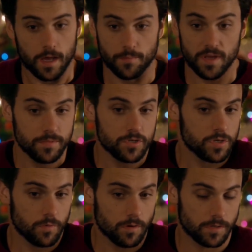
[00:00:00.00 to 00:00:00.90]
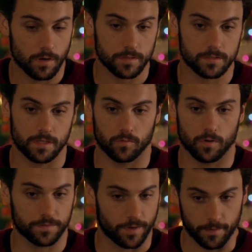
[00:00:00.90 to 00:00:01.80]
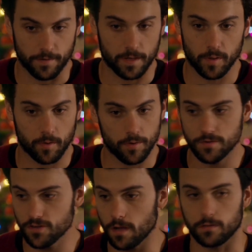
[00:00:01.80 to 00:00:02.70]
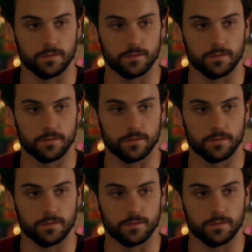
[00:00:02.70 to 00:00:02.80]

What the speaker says: And maybe she won't notice that we're all terrified about going to jail.